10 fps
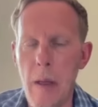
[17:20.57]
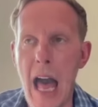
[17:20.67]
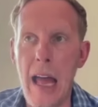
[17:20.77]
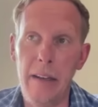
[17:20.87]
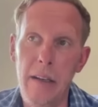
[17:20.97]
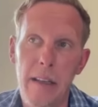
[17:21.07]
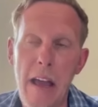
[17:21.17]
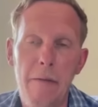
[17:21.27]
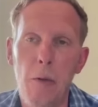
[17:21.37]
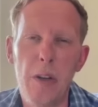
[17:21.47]
and
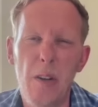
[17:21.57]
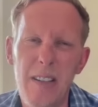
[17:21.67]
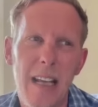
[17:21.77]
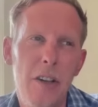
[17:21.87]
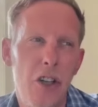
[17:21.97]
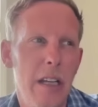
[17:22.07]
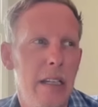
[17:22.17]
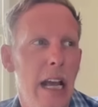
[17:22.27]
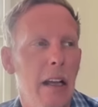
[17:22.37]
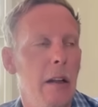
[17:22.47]
therefore you're essentially
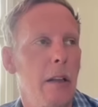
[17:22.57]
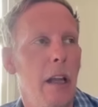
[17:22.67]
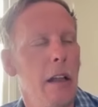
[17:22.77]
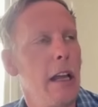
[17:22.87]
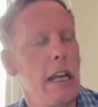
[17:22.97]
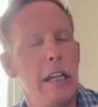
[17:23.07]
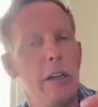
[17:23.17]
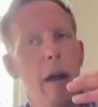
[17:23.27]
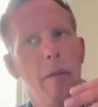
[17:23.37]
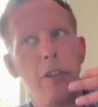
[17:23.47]
saying that
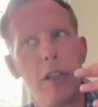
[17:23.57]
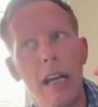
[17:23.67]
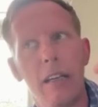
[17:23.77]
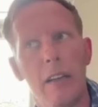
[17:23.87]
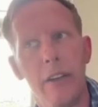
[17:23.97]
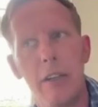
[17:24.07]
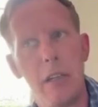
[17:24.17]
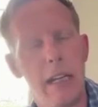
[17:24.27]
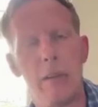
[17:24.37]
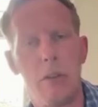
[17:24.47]
you have to take diversity
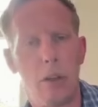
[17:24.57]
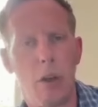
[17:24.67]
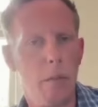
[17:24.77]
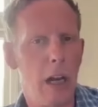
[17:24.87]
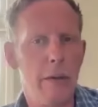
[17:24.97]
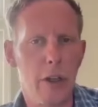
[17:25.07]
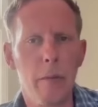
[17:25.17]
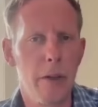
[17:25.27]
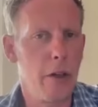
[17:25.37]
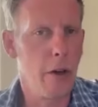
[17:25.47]
down to the lowest
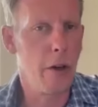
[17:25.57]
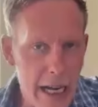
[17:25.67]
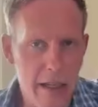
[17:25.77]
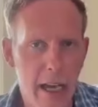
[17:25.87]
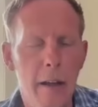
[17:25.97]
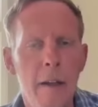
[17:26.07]
common denominator,